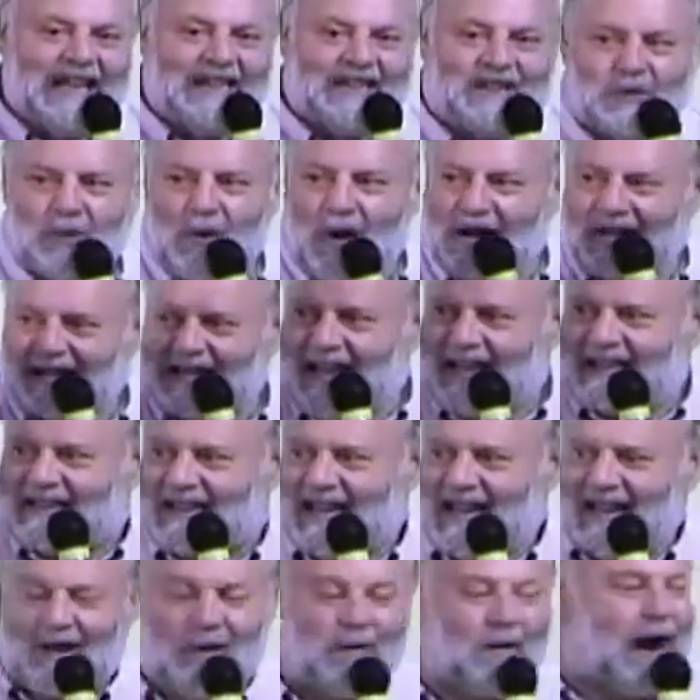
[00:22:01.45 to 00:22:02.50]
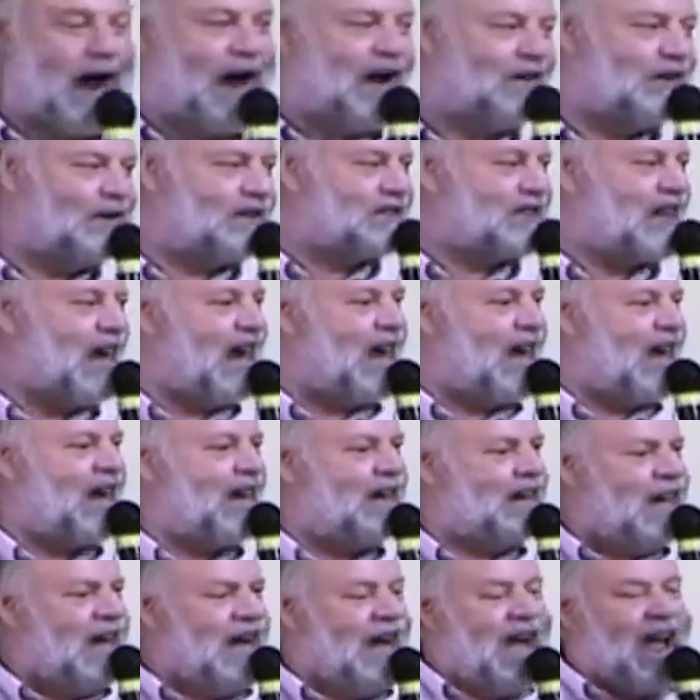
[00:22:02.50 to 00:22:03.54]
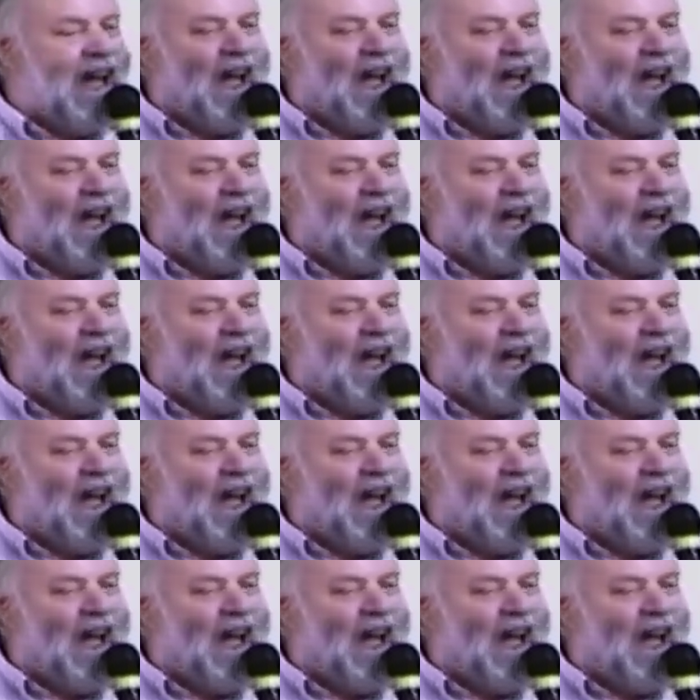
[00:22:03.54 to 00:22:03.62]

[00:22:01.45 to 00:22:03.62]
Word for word: he swung that thing around his head